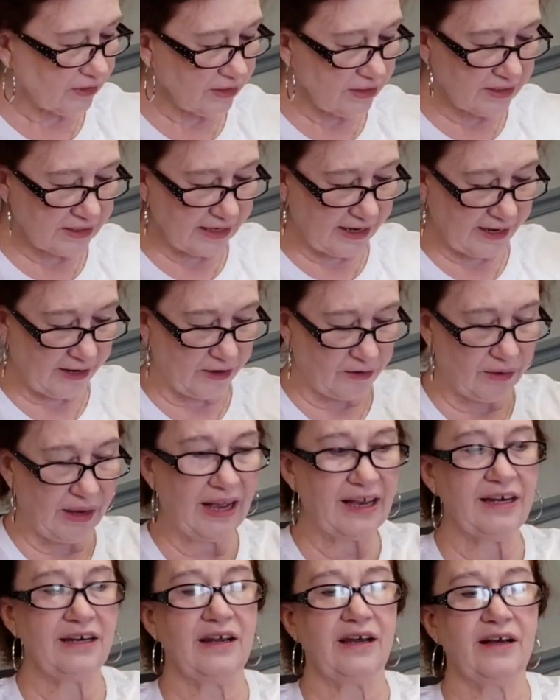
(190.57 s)
So
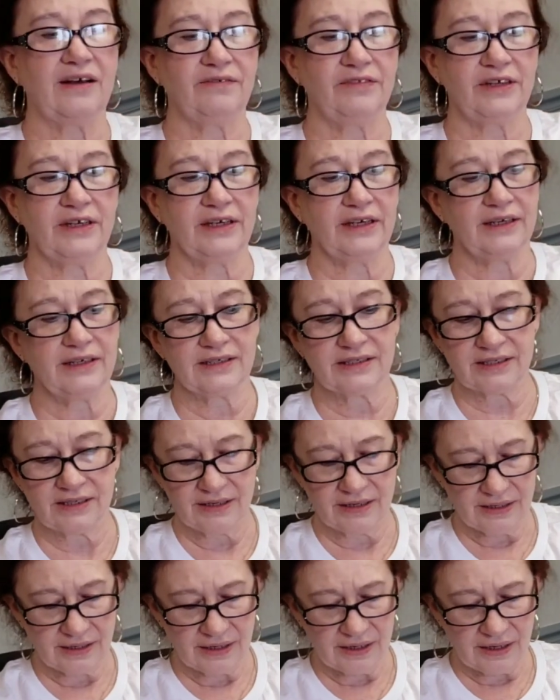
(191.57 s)
I love these.
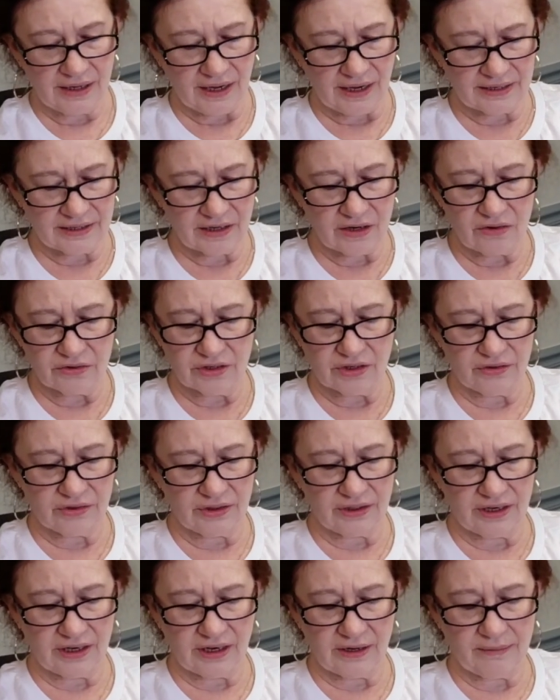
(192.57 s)
I don't know
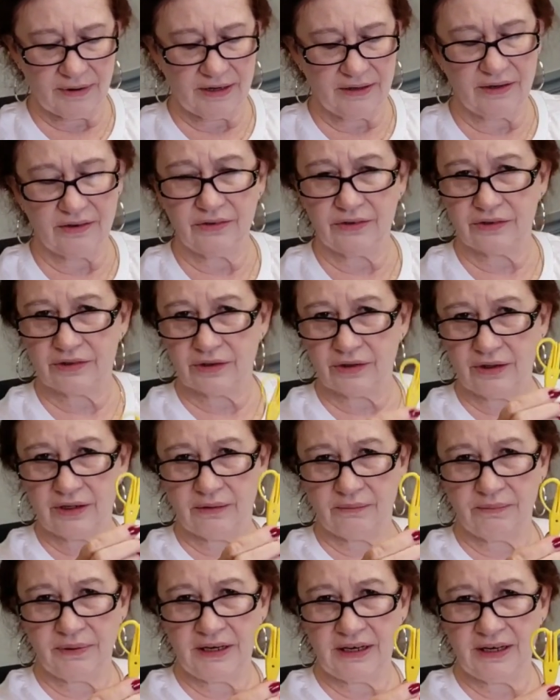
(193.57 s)
the name. I know they're
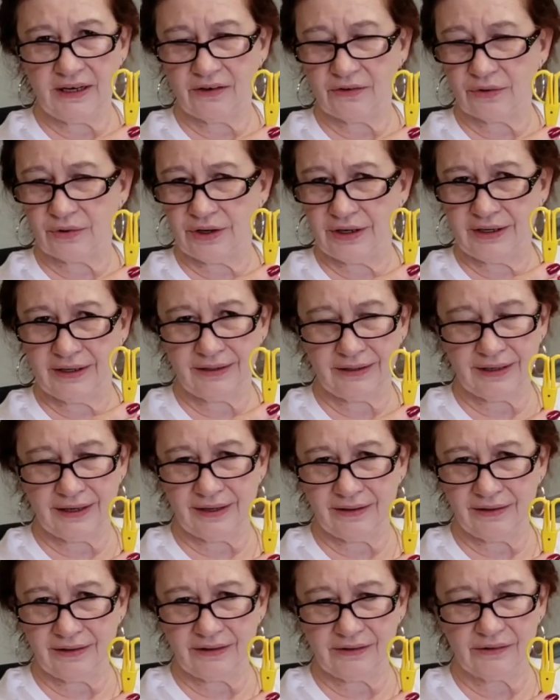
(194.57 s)
in pink, green, and
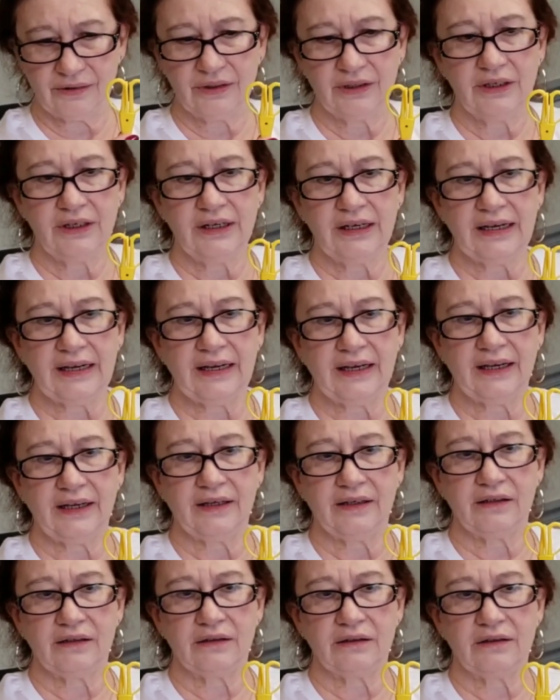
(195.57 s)
yellow,
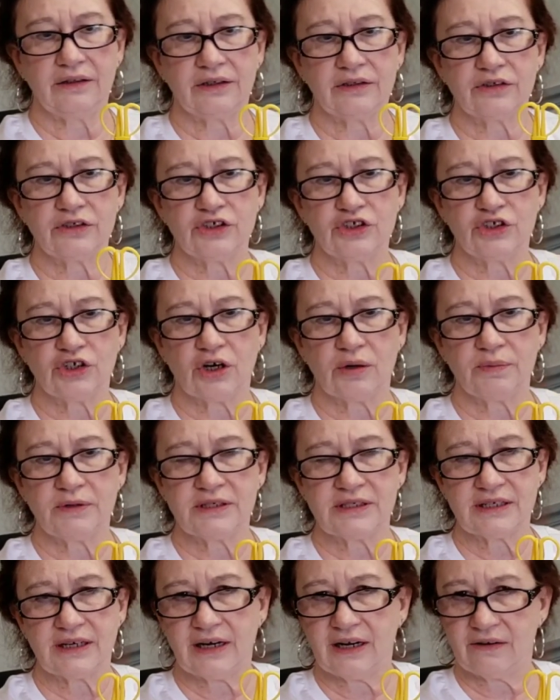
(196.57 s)
and they're the
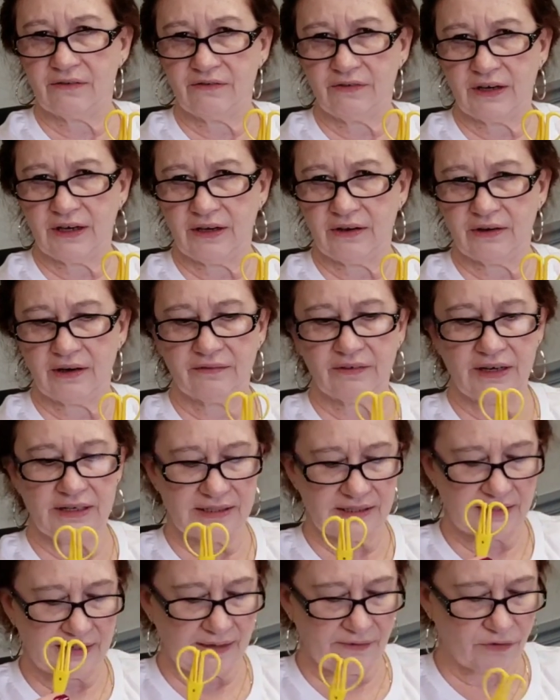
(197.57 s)
sharpest that I found. I've
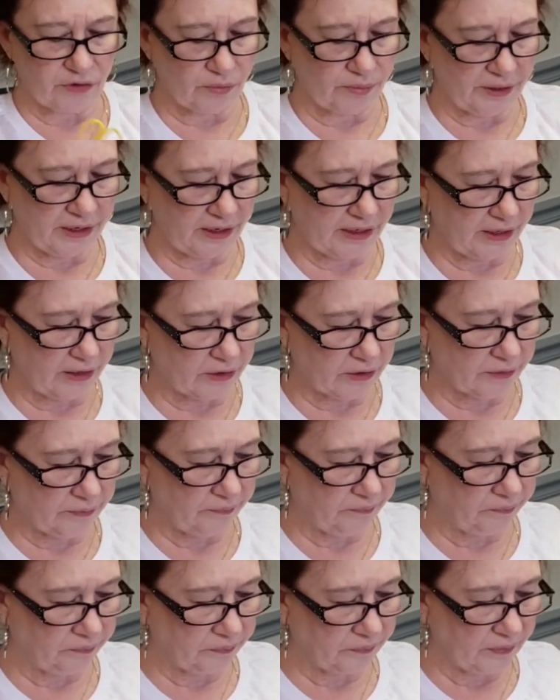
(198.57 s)
got several pair.
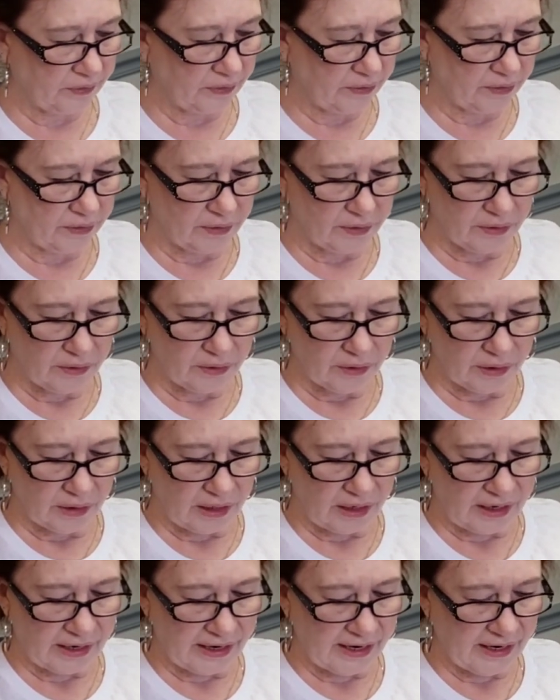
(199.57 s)

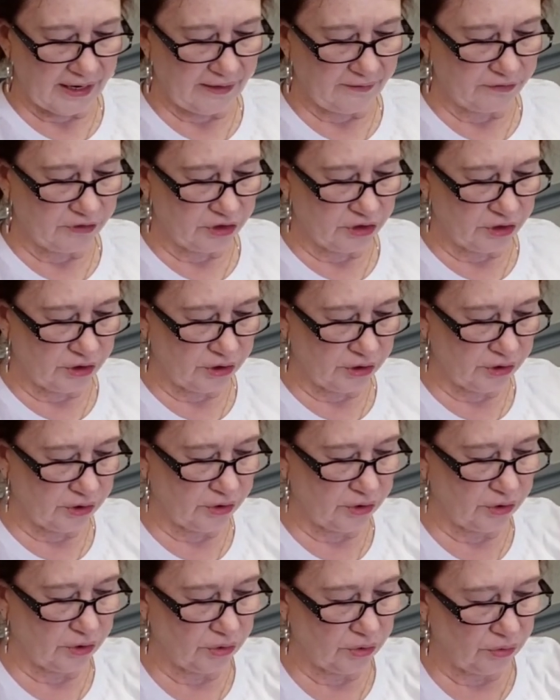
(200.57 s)
I have
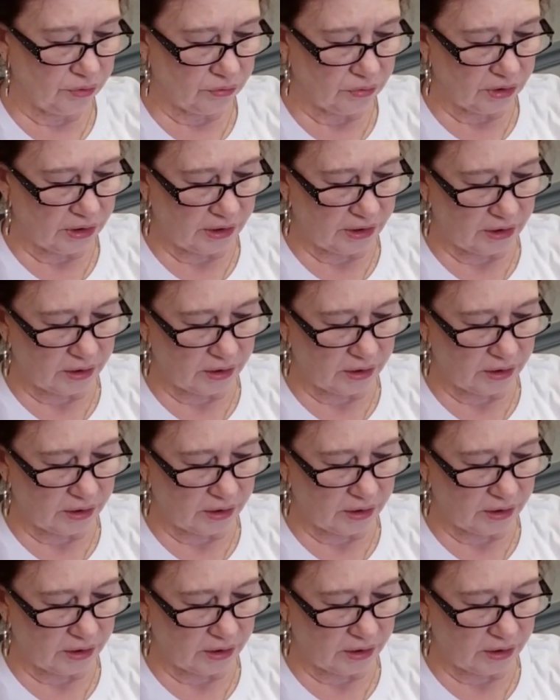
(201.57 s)
2